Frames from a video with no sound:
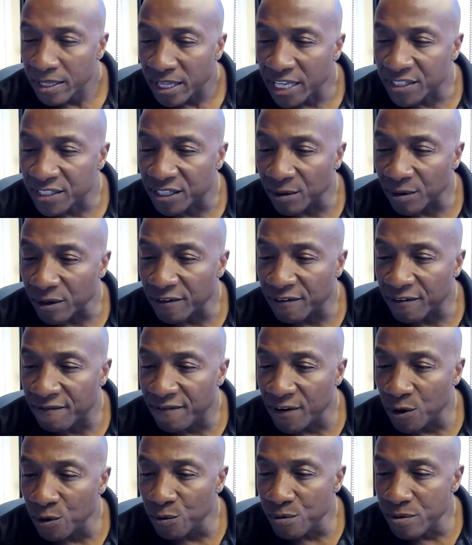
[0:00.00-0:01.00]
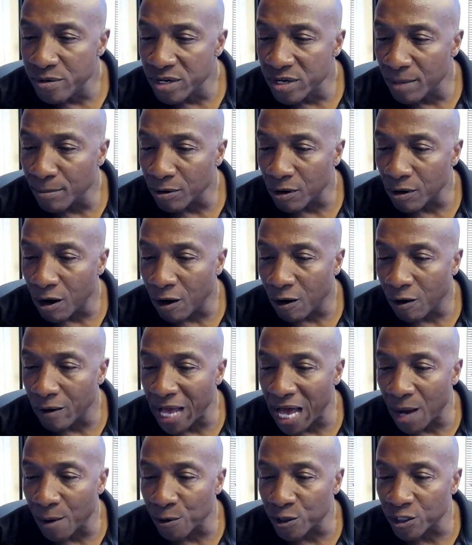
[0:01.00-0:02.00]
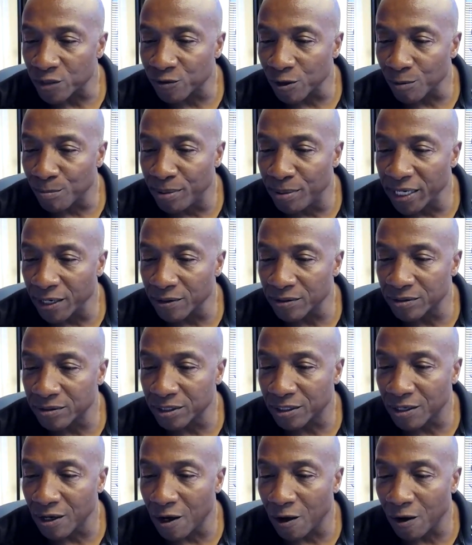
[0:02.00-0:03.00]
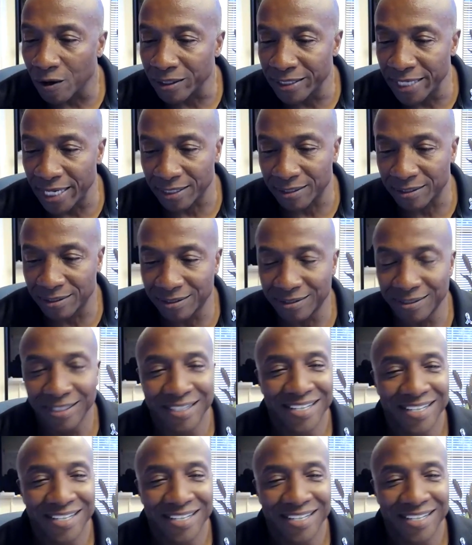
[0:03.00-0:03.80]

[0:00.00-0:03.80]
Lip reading: Is there a phone number all hours for parents to call? Yes.